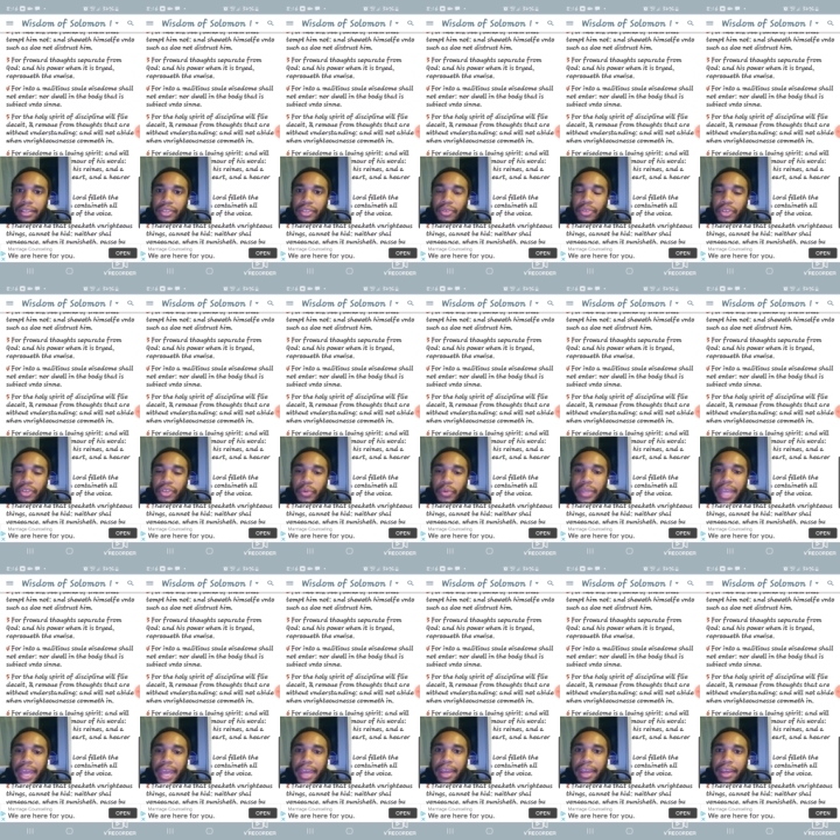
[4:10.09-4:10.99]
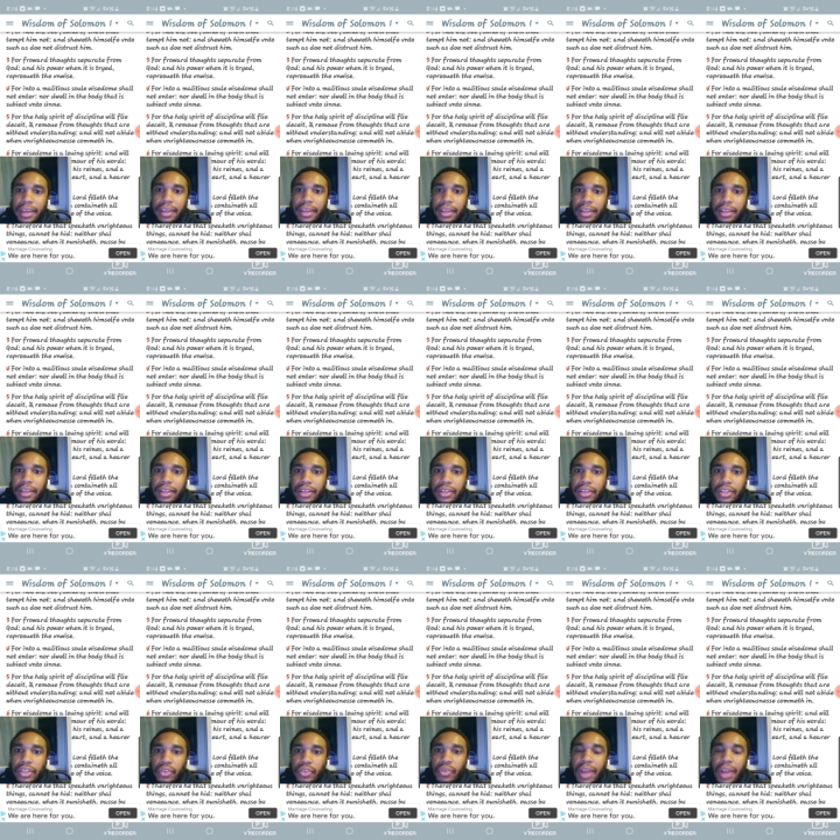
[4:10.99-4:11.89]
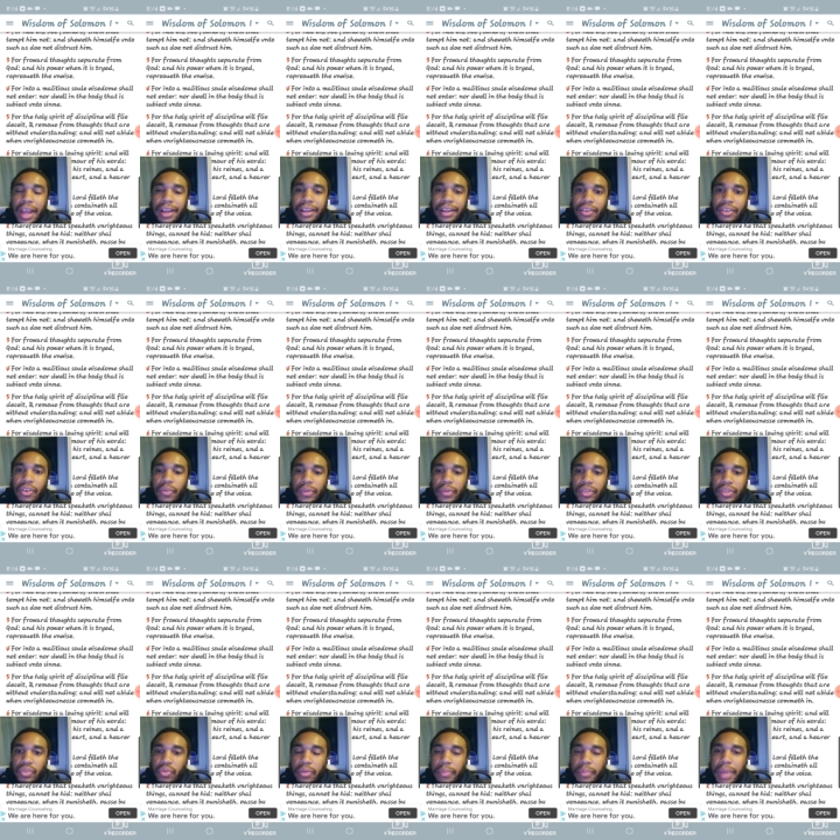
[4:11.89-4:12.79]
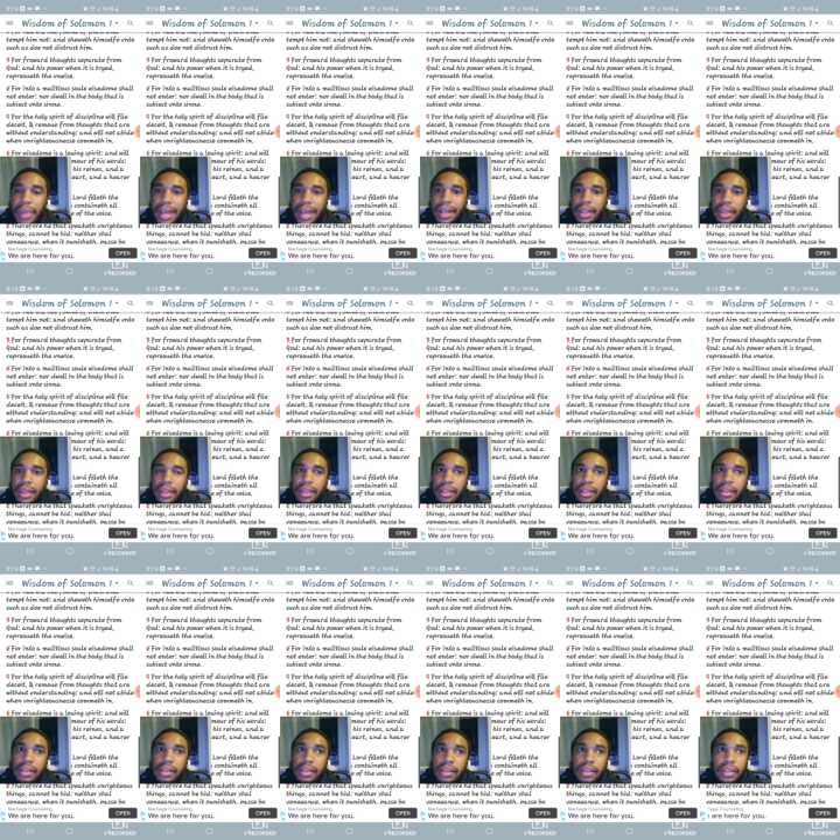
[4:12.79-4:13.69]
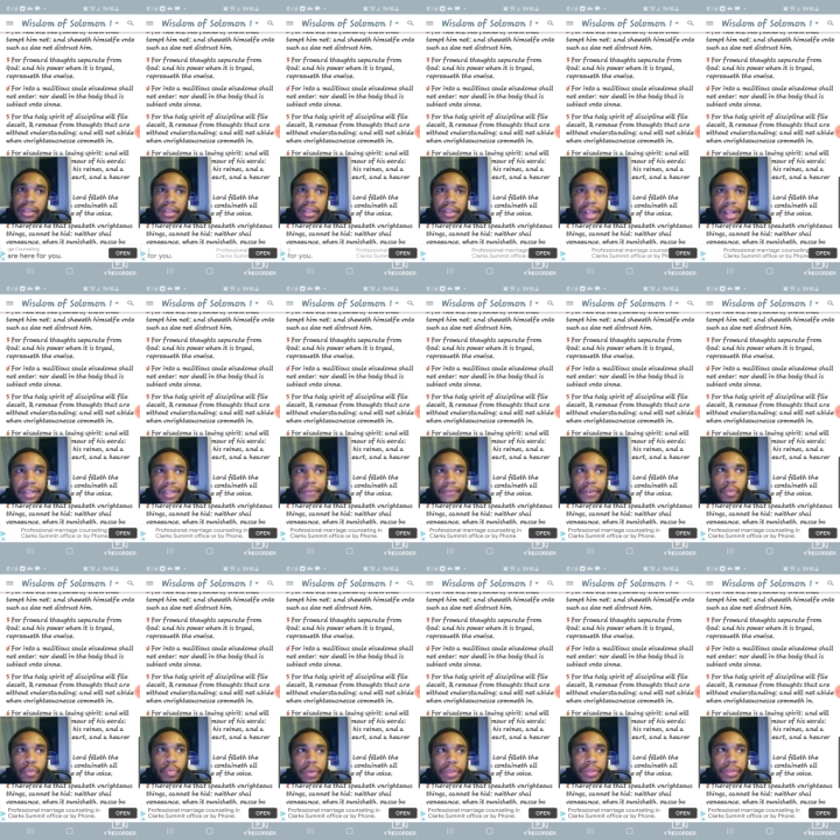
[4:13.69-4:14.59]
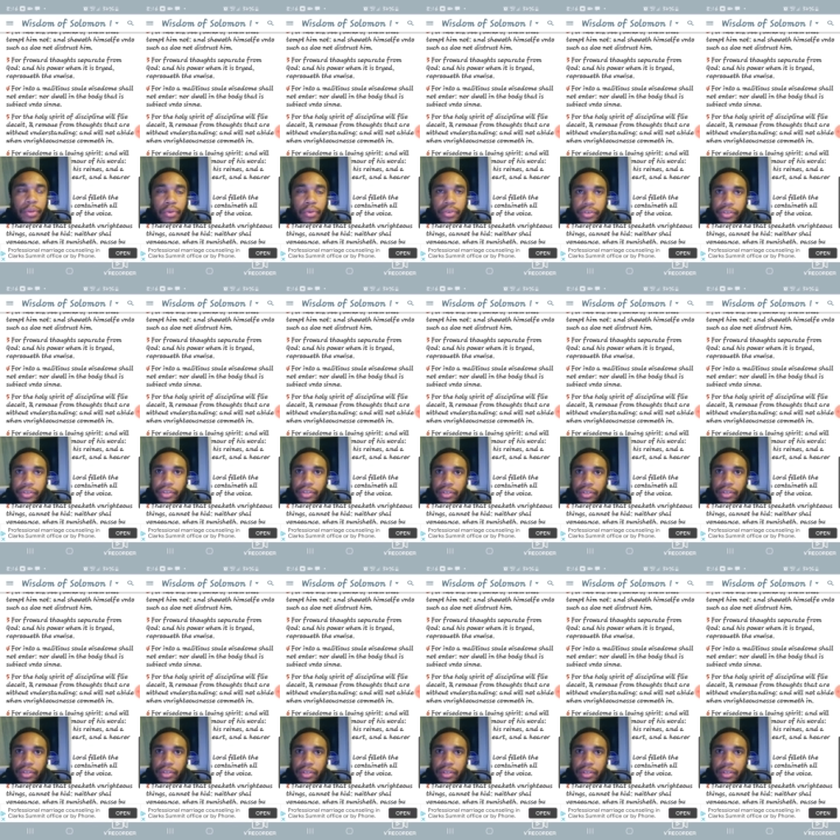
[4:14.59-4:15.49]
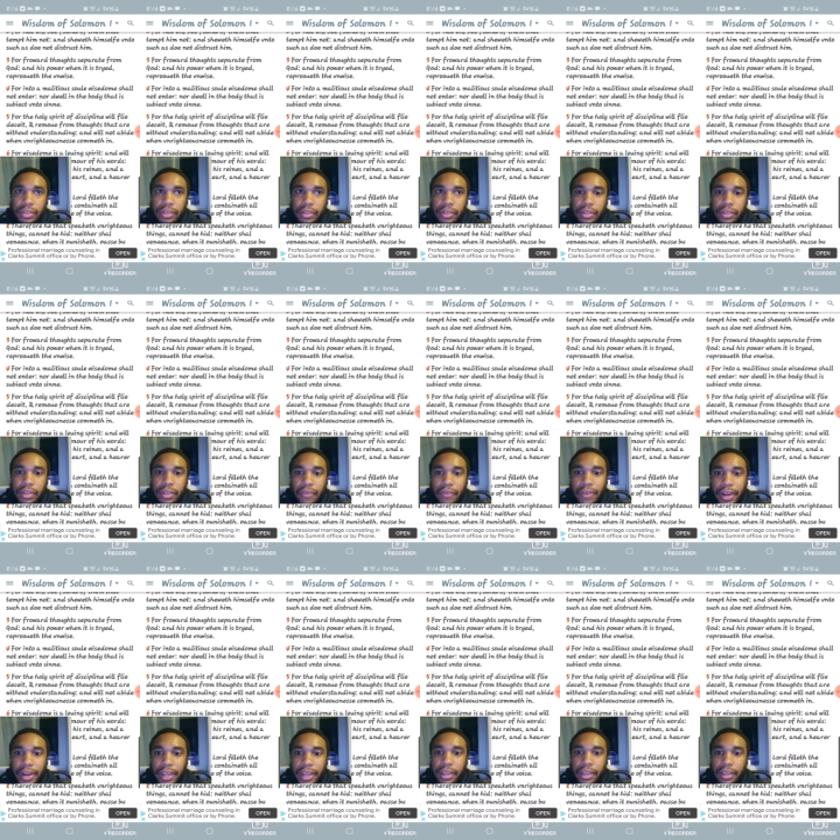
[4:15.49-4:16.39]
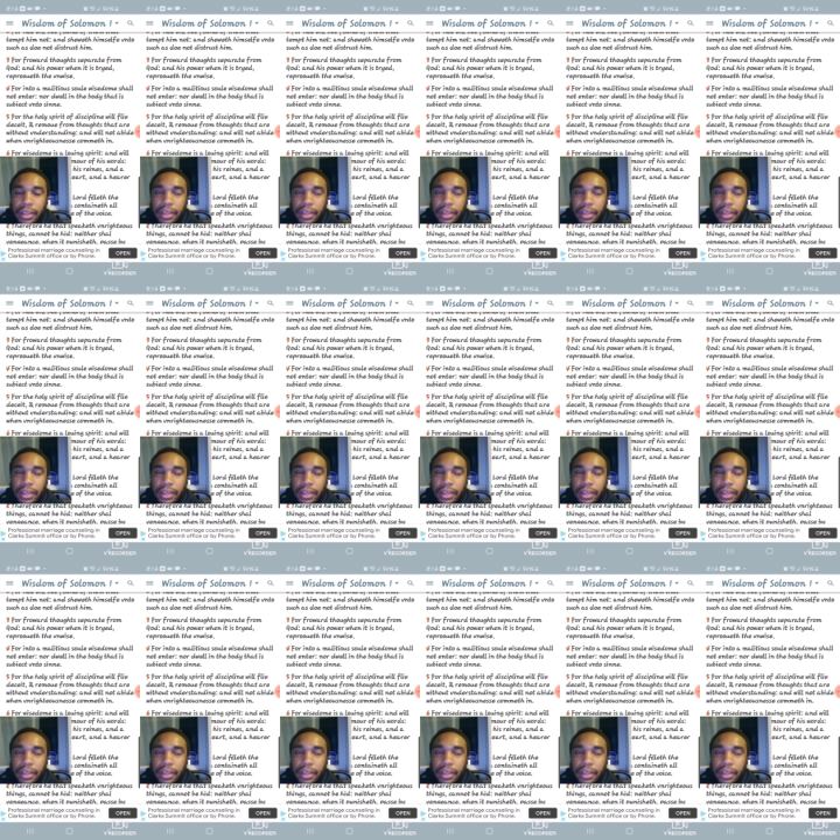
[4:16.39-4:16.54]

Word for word: So you can't, you're not going to go into a path that's filled with thorns. All right?